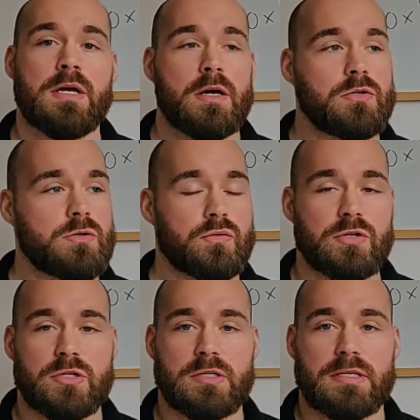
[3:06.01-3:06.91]
a
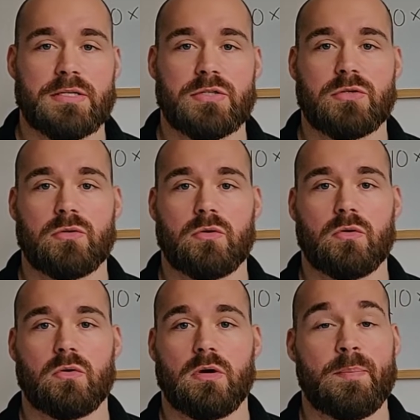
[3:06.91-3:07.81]
nutritionist,
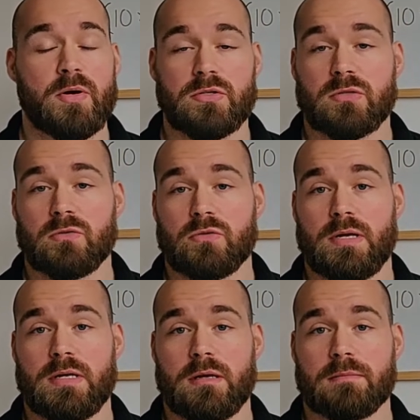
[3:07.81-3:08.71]
or a personal
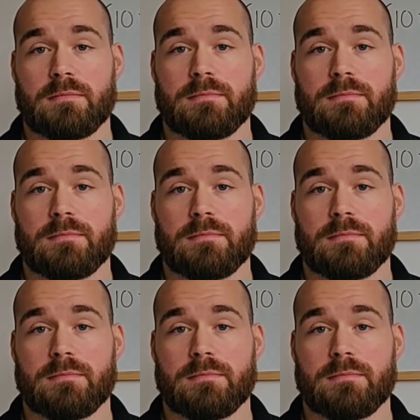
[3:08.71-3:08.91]
trainer.